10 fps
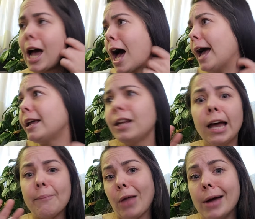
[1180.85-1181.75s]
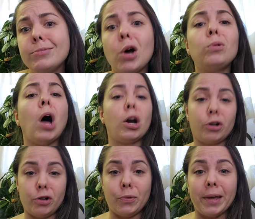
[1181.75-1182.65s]
I'm no
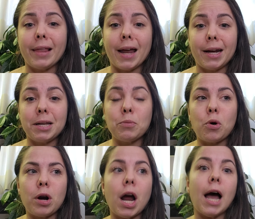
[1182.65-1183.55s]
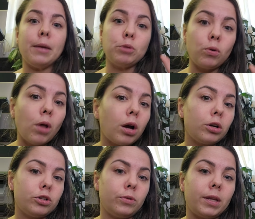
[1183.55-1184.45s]
longer doing that anymore. I'm no
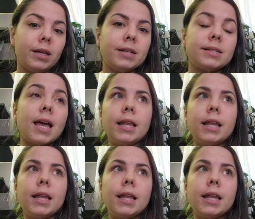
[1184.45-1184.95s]
longer doing this.